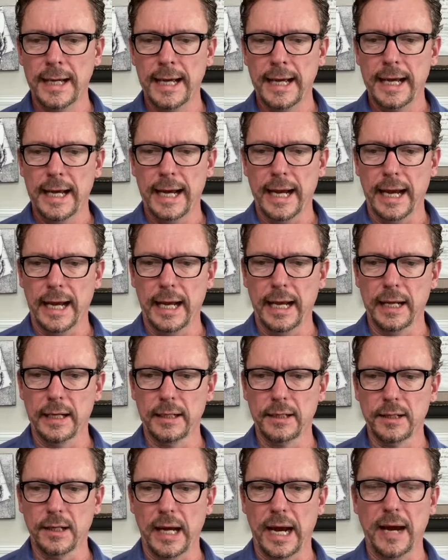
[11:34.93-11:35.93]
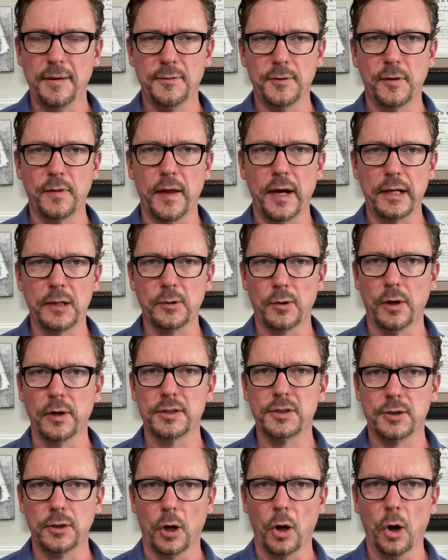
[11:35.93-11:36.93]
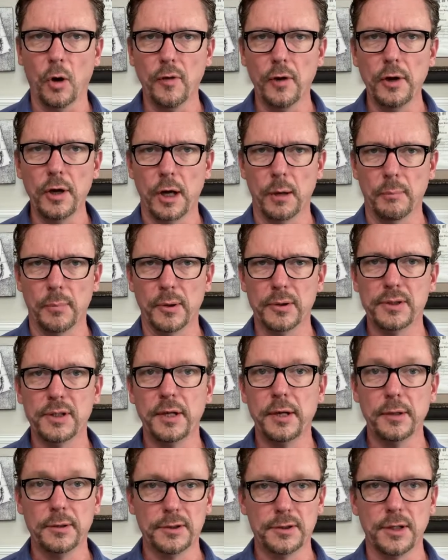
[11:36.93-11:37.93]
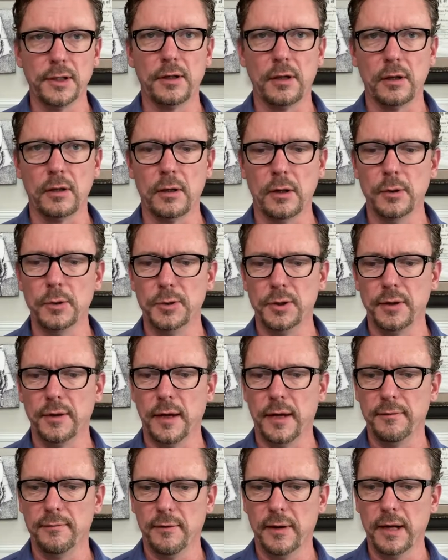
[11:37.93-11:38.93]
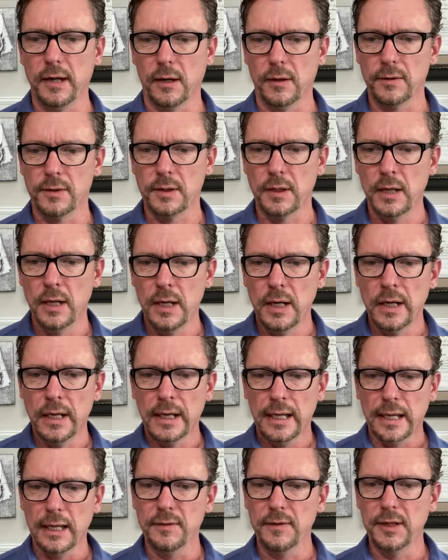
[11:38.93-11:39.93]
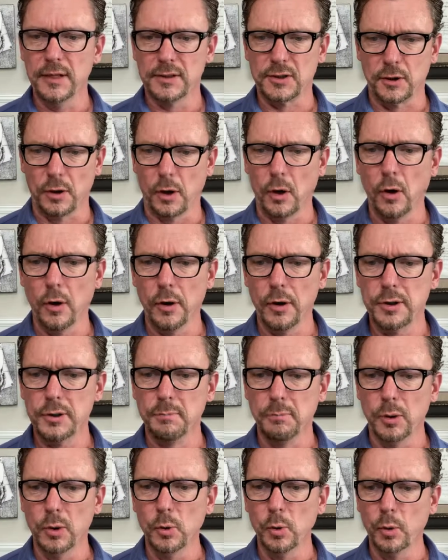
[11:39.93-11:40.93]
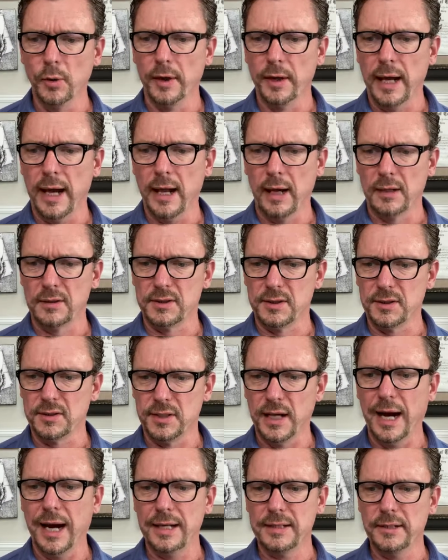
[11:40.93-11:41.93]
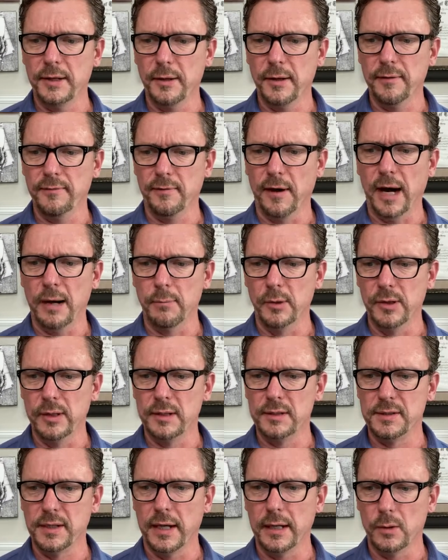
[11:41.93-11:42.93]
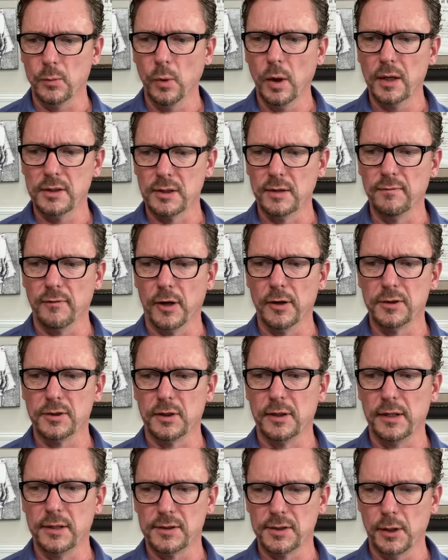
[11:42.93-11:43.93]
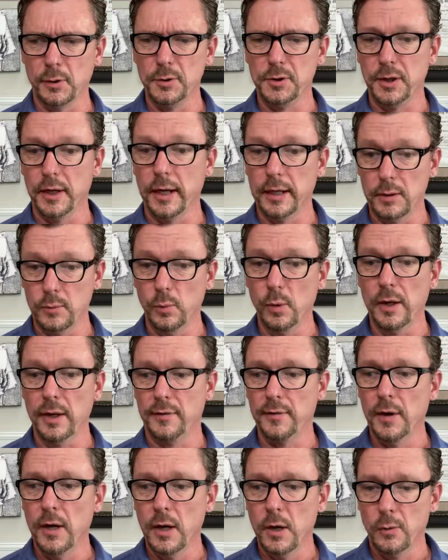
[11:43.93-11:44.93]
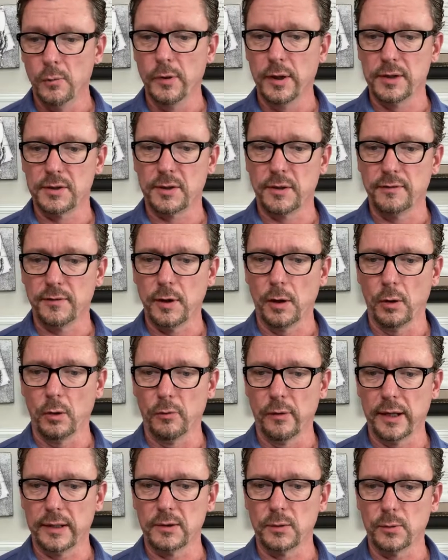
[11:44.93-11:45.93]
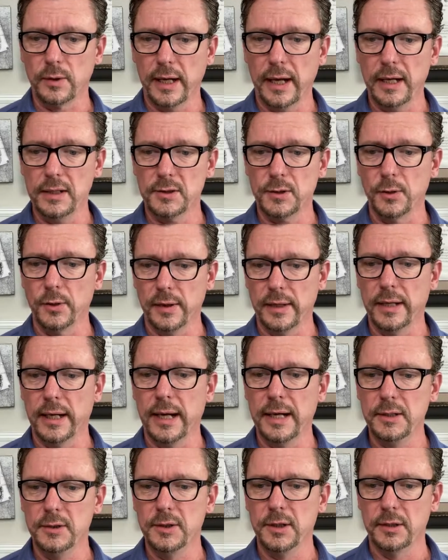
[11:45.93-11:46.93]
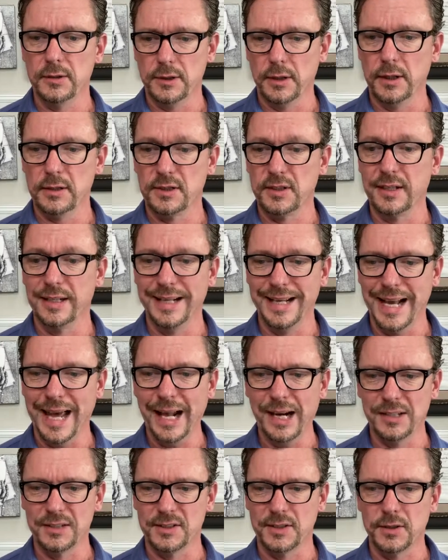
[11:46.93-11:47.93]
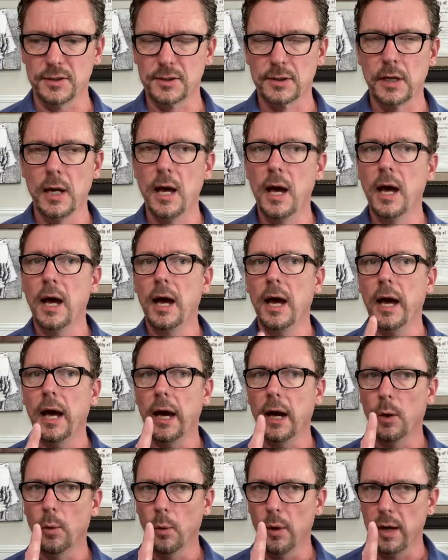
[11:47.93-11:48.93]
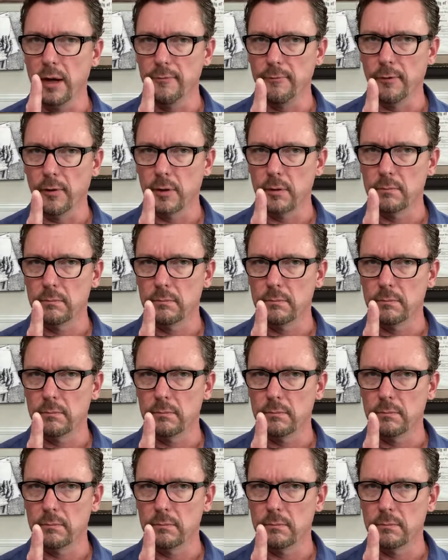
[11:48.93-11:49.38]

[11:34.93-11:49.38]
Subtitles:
And after they crunched all the numbers, here's the conclusion they found. In this large pooled analysis, dietary fiber intake was inversely associated with risk of colorectal cancer in age-adjusted analysis. However,